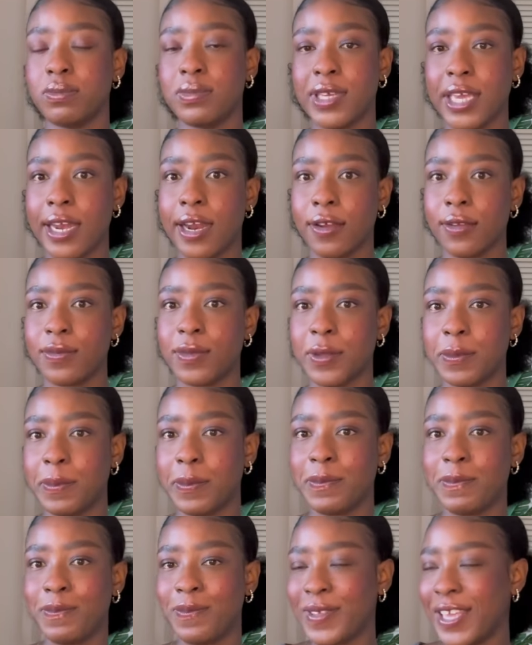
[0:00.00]
Get out
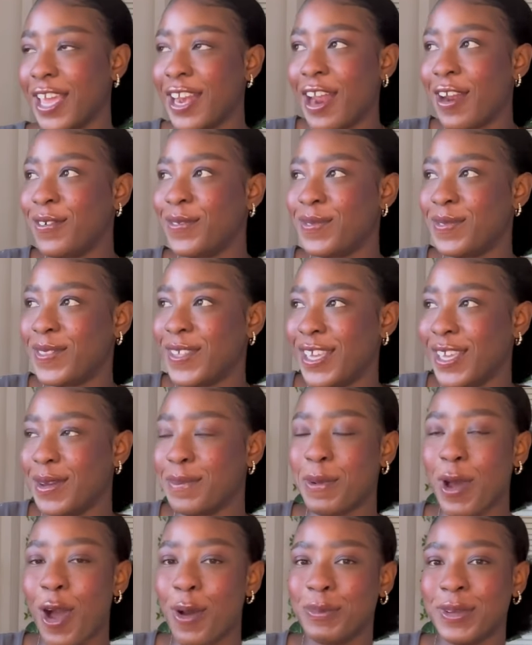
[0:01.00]
of the
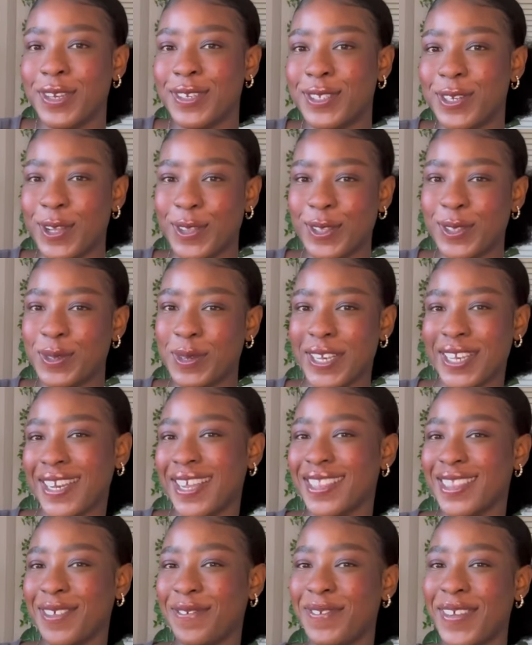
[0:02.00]
apartment on the
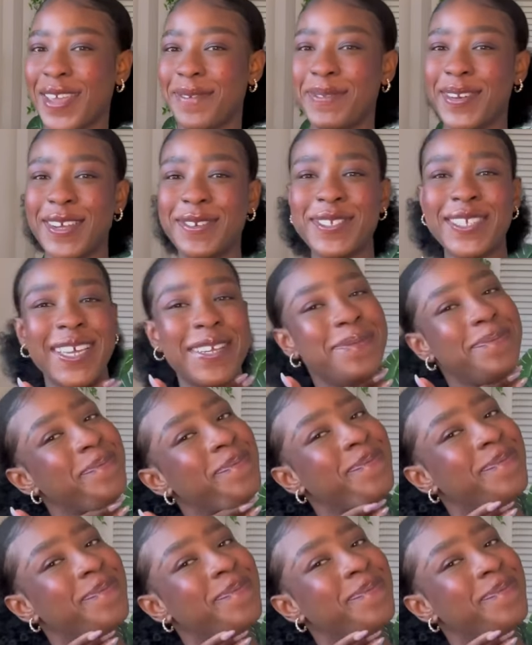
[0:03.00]
29th of Feb. And I was like,